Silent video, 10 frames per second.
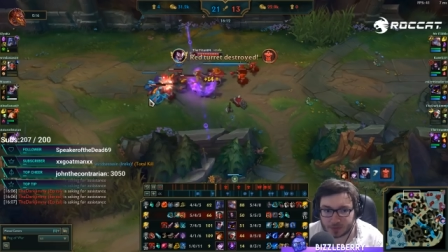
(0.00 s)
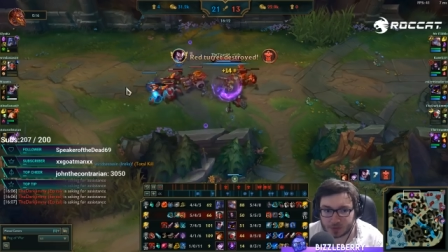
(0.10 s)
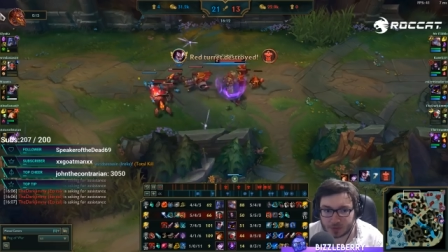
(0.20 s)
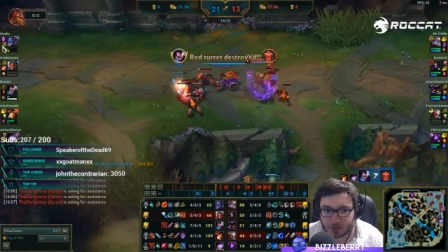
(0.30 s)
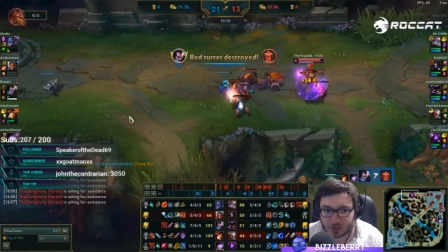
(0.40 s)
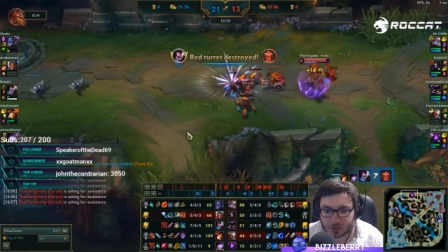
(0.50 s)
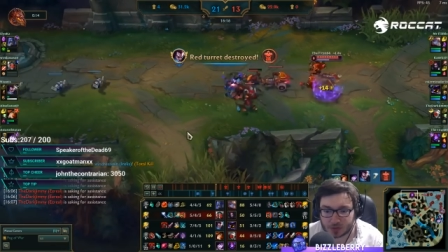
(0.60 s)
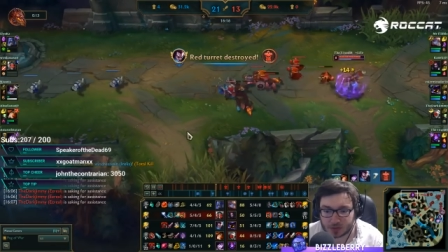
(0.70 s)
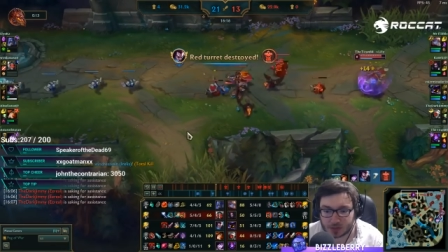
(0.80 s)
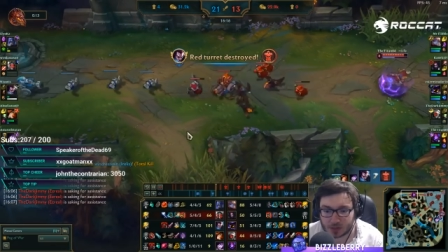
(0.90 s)
assuming you're just
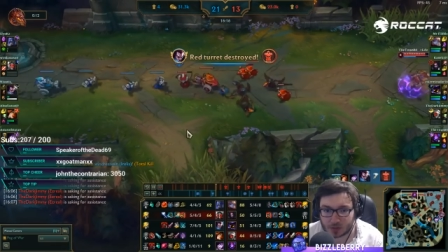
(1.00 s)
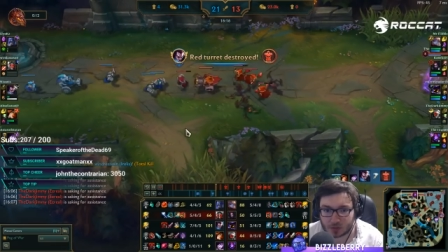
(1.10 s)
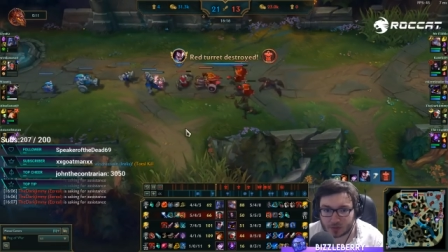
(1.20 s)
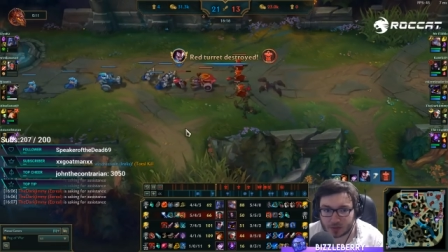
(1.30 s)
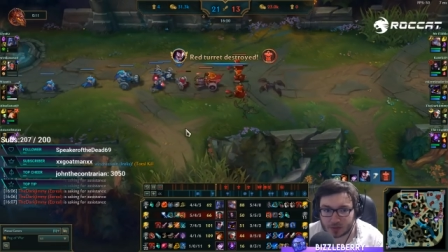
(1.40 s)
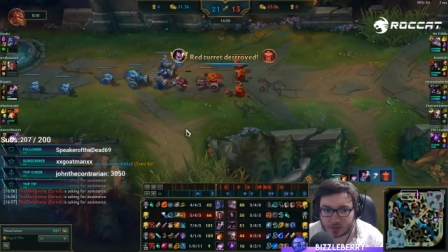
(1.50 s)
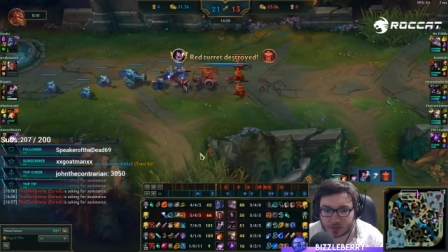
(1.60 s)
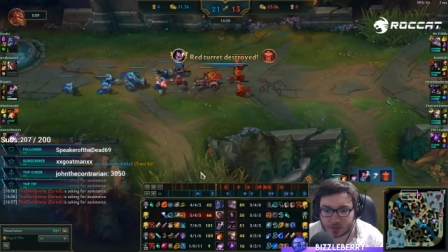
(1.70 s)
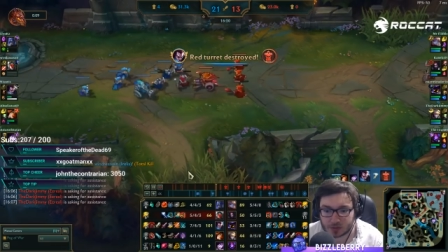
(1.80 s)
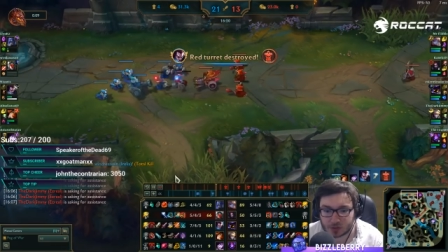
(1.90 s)
going to take all of
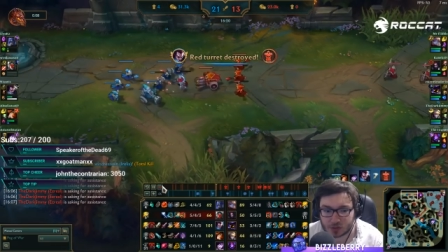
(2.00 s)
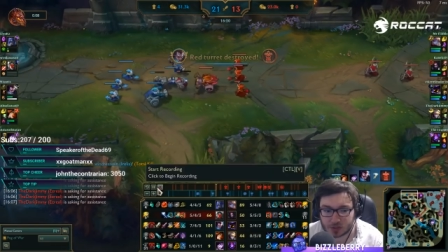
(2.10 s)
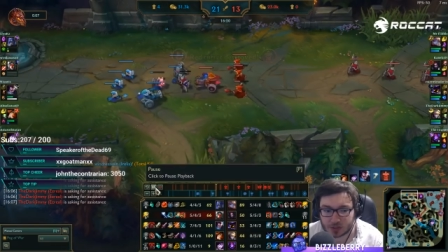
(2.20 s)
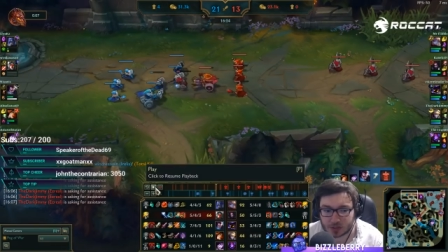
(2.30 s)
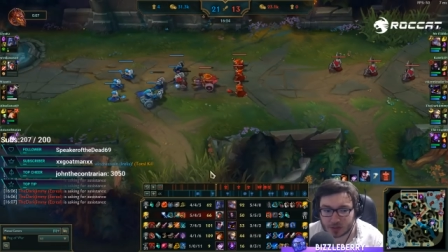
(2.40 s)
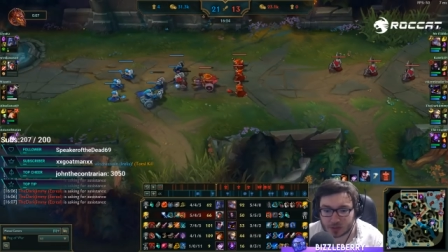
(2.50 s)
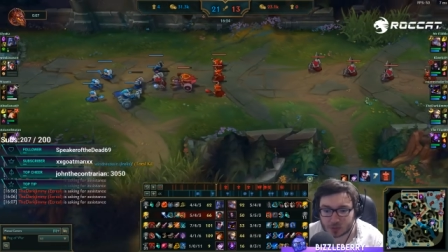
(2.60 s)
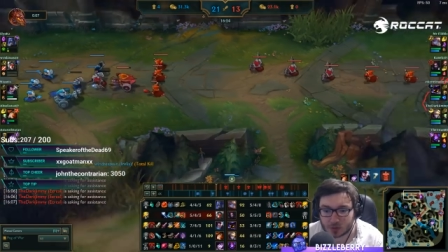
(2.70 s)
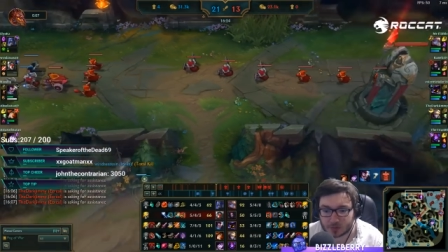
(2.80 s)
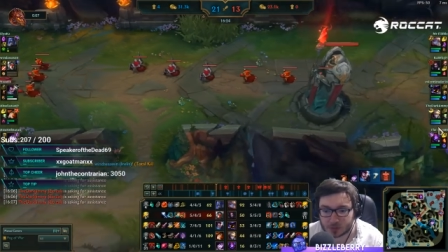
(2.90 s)
this. You should take the
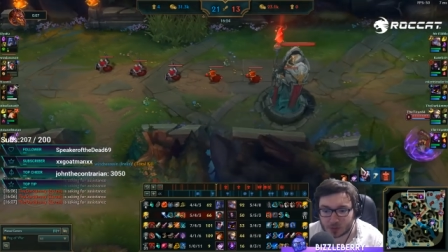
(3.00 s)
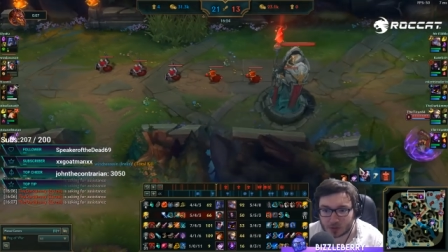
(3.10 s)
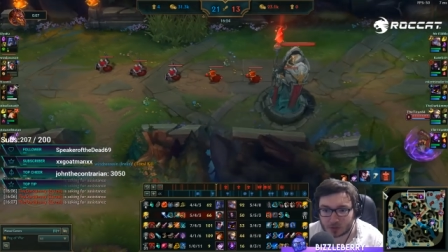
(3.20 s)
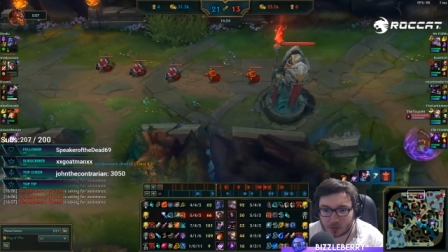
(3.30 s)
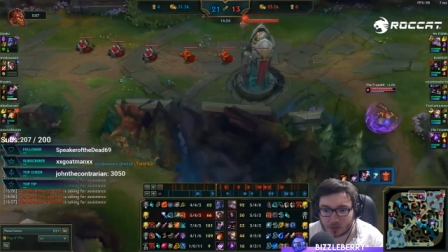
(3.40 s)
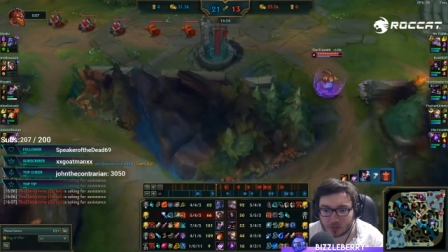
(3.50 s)
next wave as well.